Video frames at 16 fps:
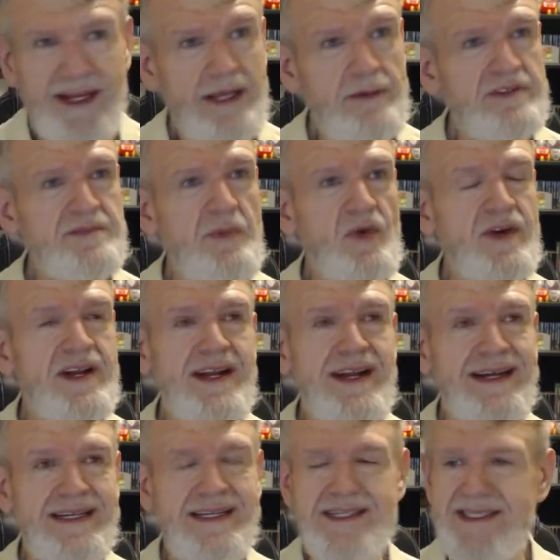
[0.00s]
He was born in
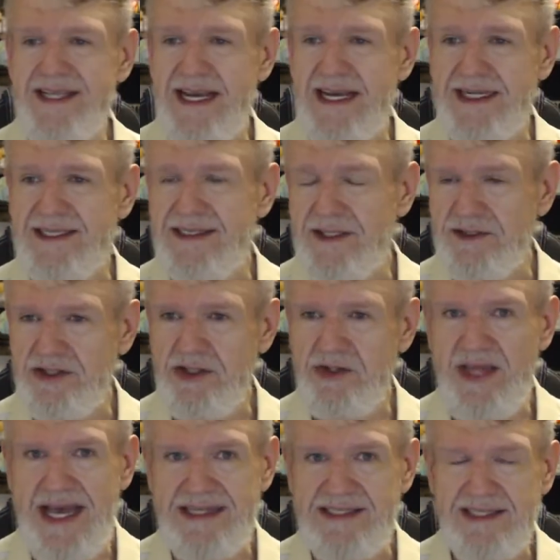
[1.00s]
96, so
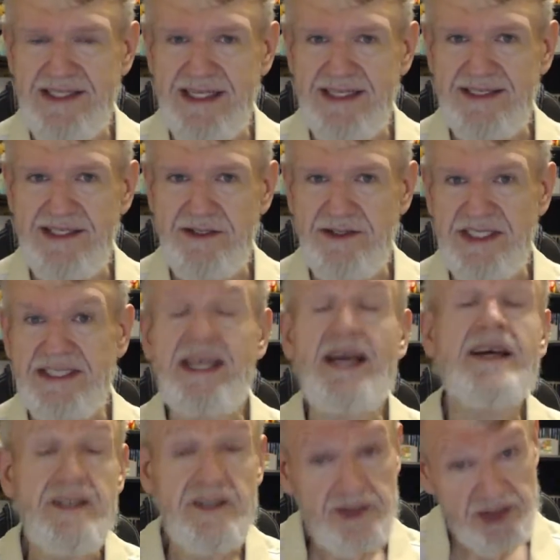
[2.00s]
2006,
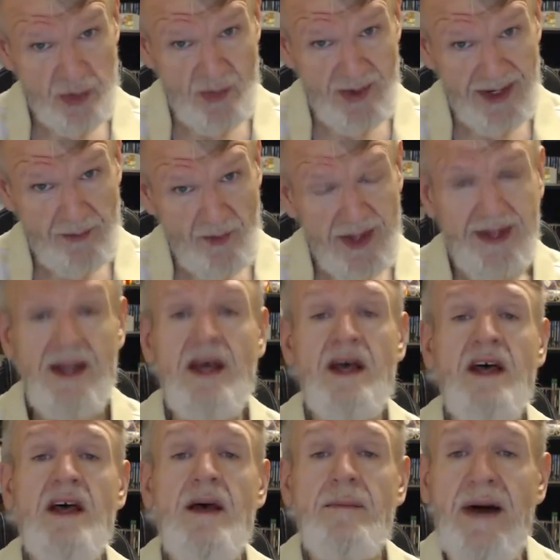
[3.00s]
21.
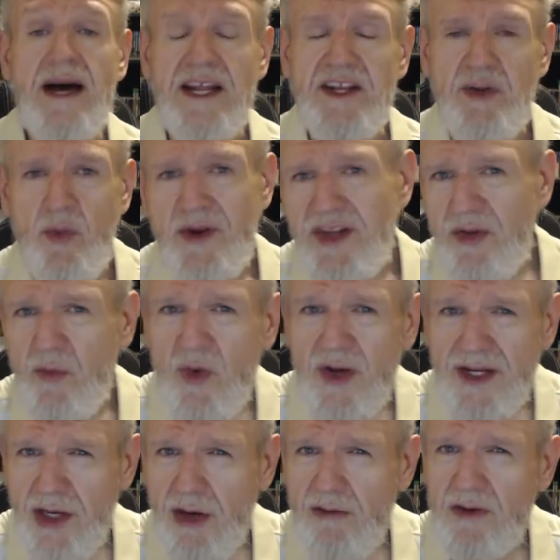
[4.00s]
My
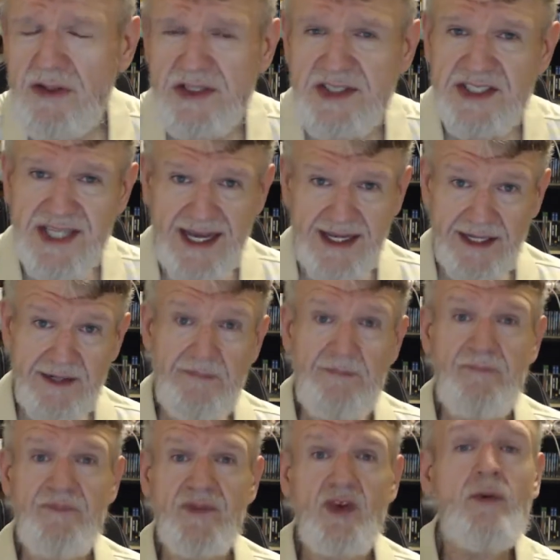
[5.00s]
21-year-old son,
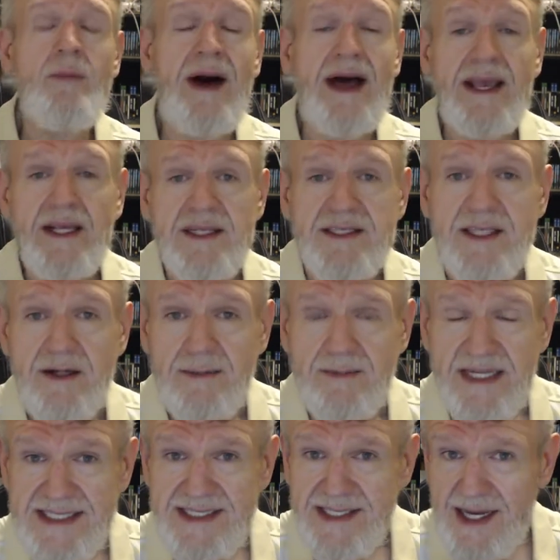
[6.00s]
whom I consider
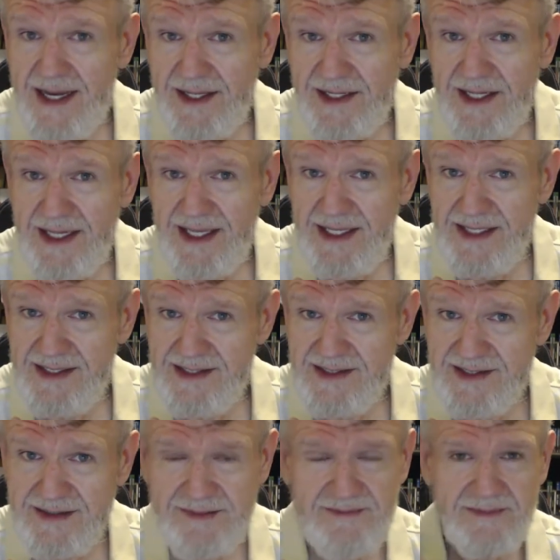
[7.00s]
my son,
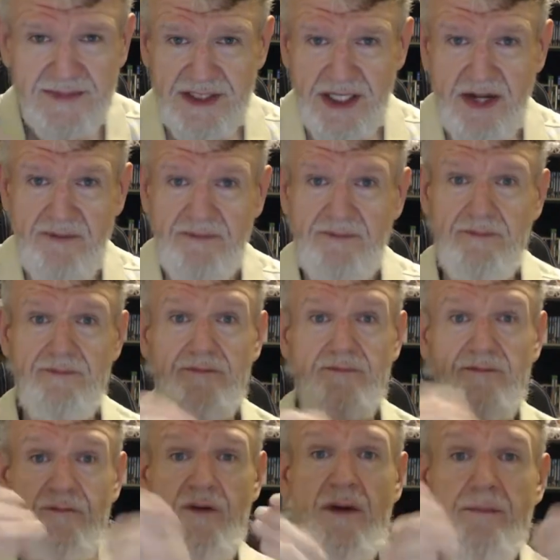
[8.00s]
he's you know
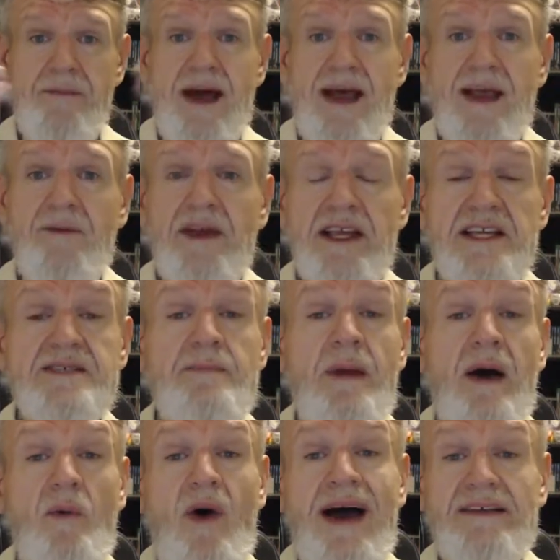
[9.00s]
from my he's
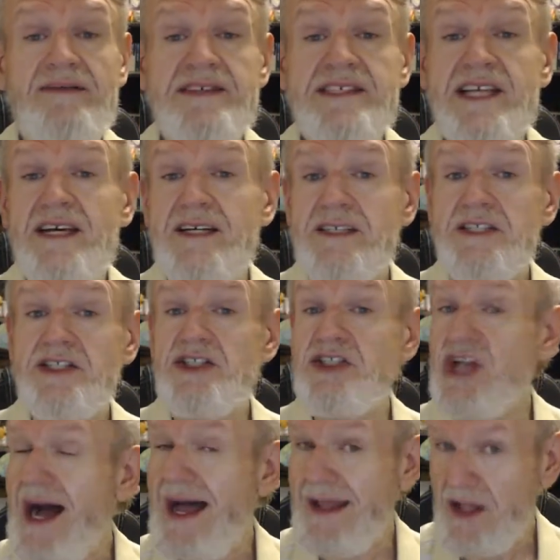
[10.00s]
my wife's
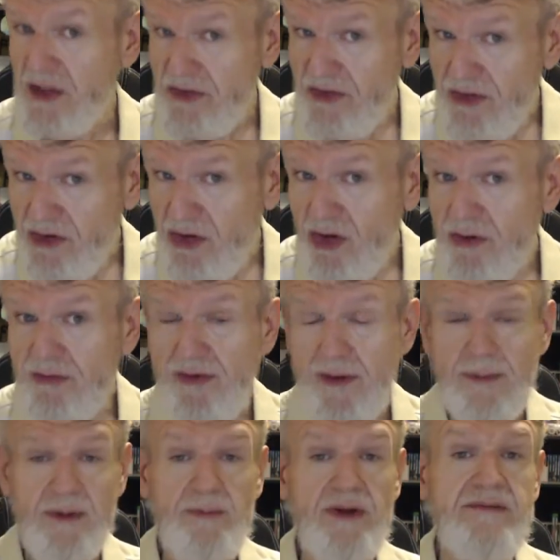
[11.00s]
child
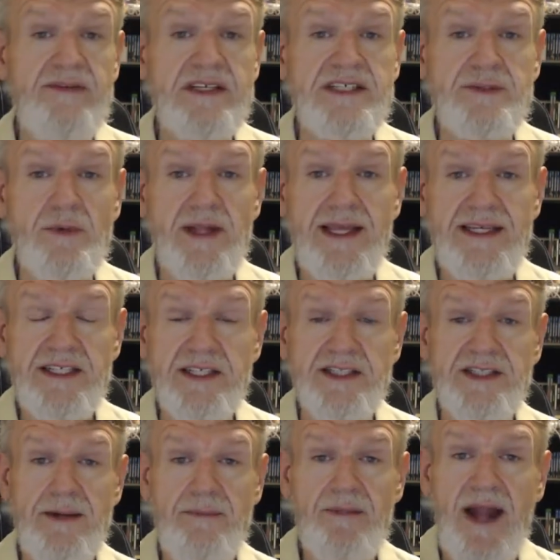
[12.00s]
from a previous
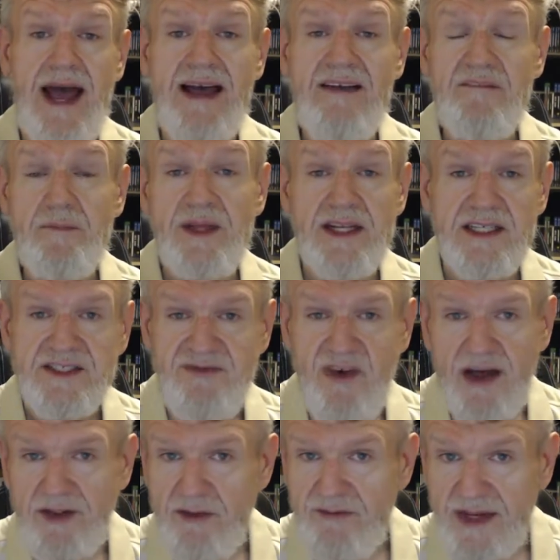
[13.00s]
relationship, but I've been his
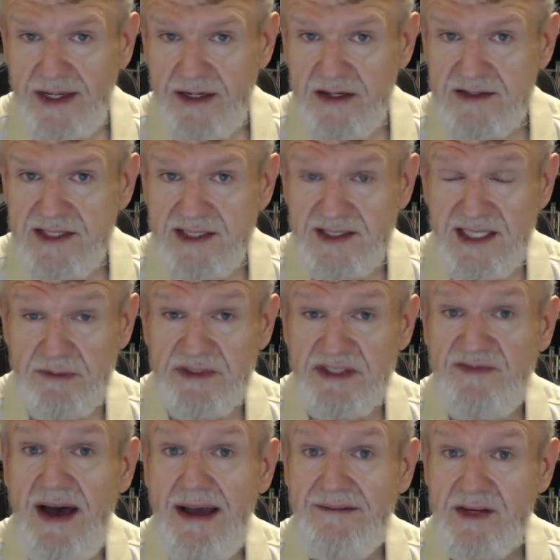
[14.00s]
father figure since he
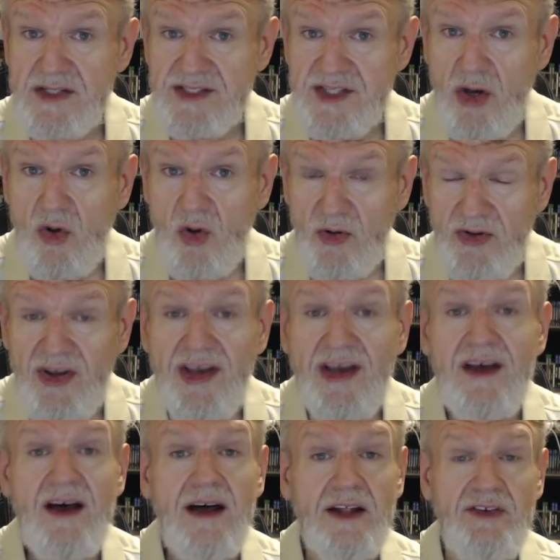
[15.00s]
was five years old
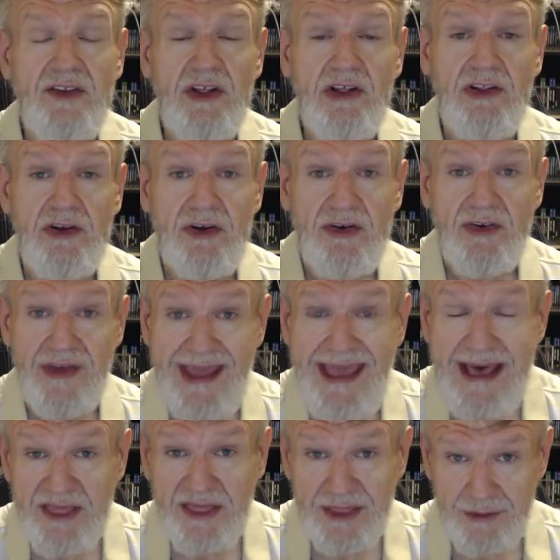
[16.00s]
until her
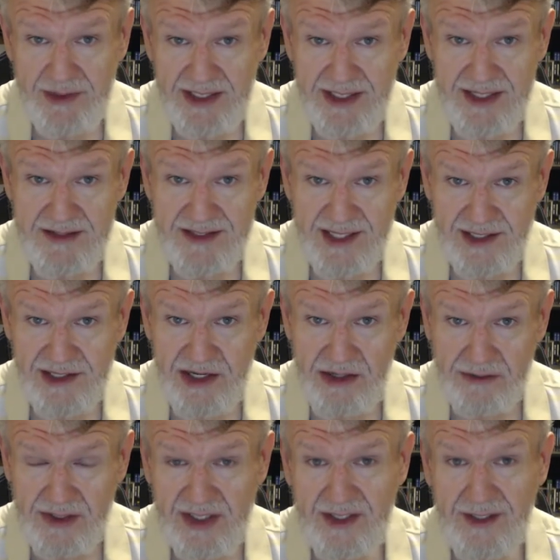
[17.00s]
death three years ago.